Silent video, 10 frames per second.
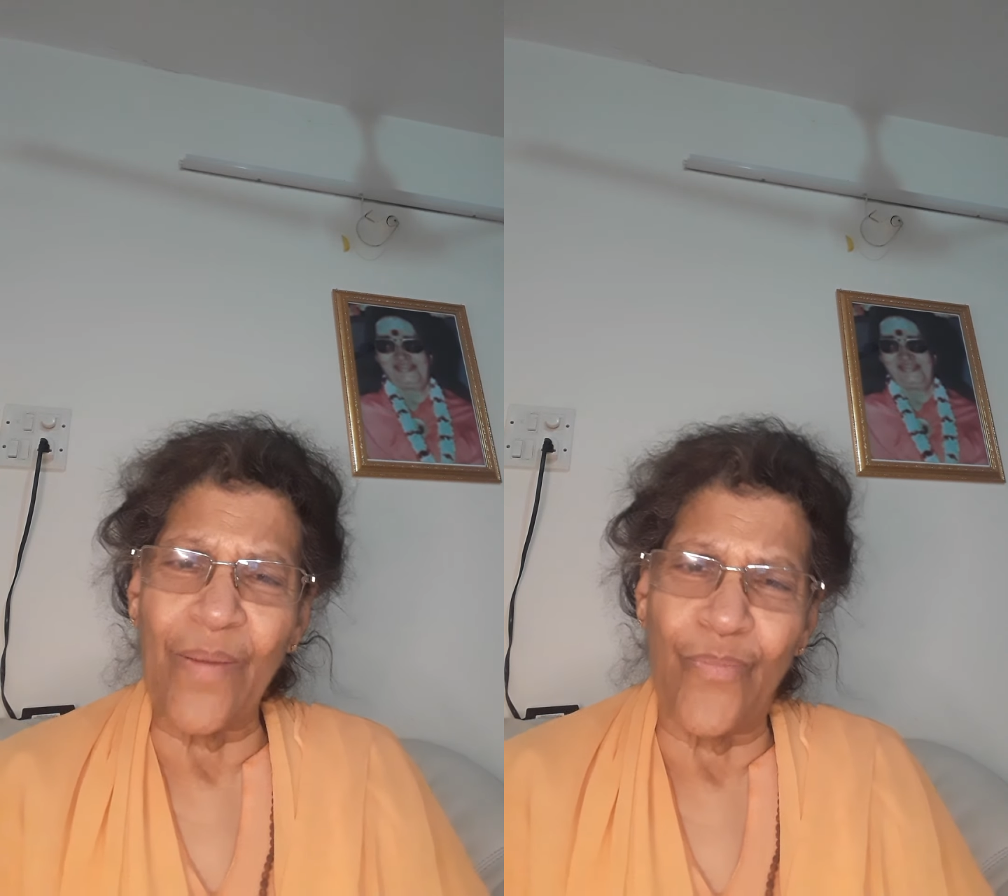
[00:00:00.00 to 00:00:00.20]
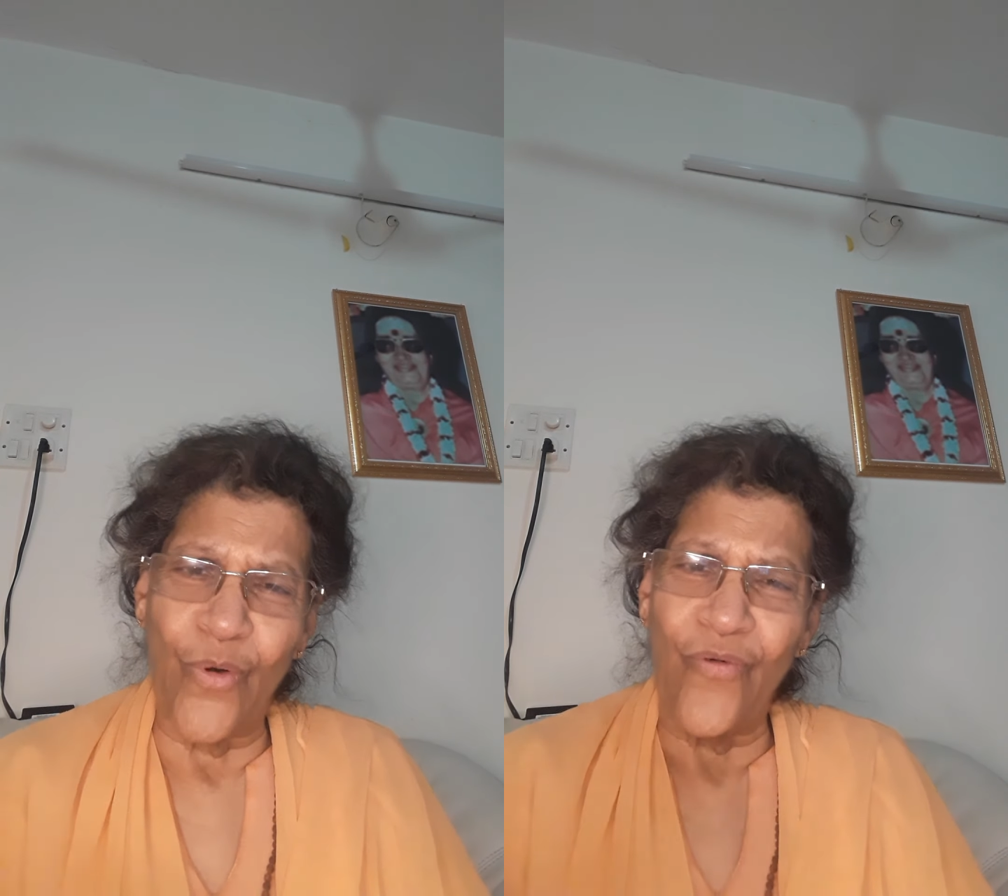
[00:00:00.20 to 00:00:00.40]

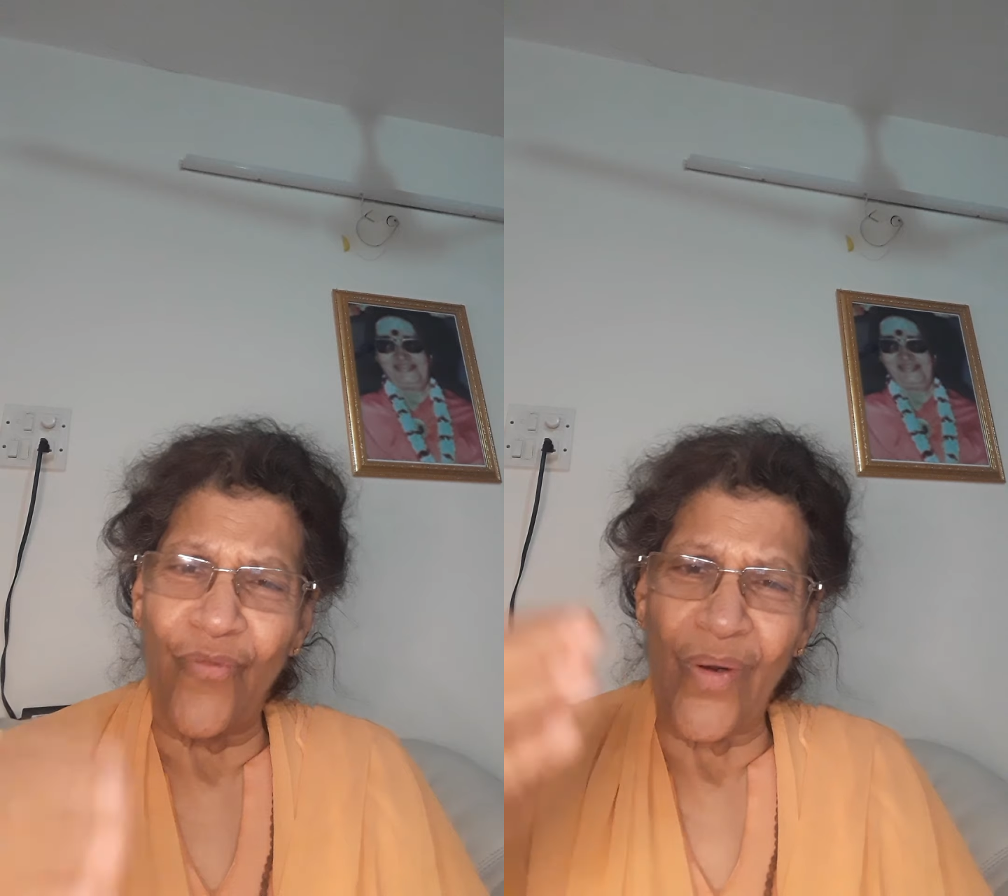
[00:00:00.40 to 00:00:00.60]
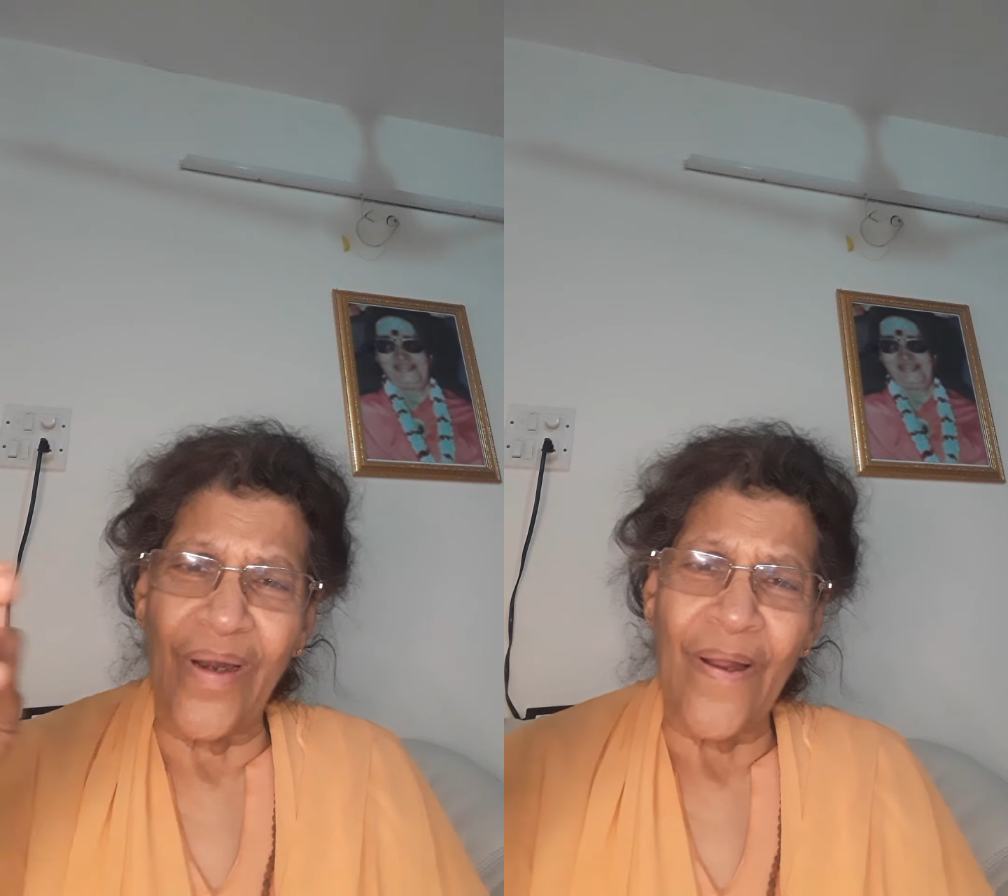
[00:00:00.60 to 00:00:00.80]

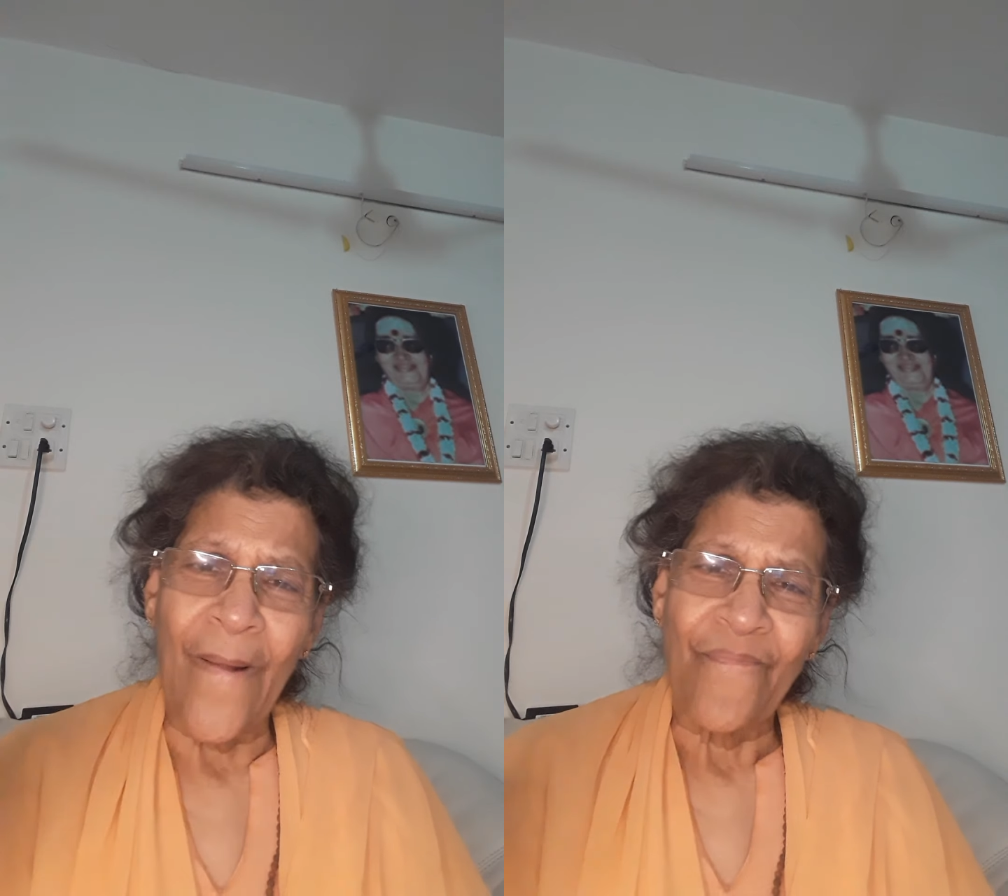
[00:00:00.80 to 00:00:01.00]
beautiful